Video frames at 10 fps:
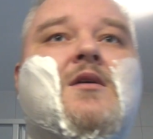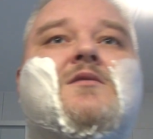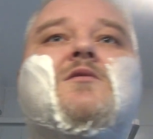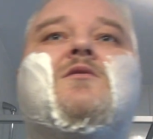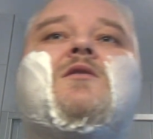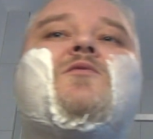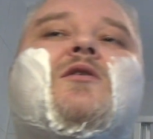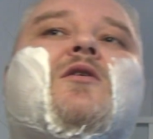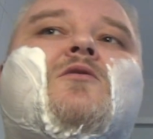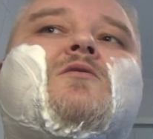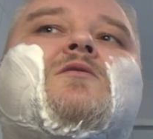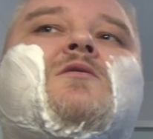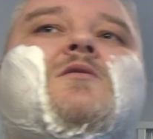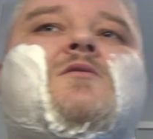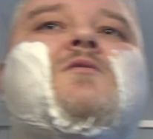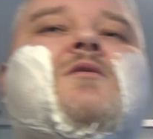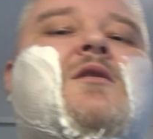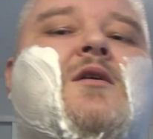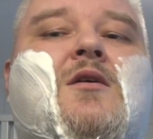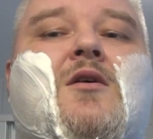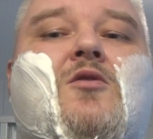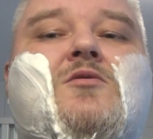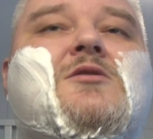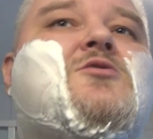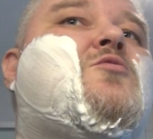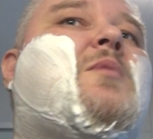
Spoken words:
So here we go, only 2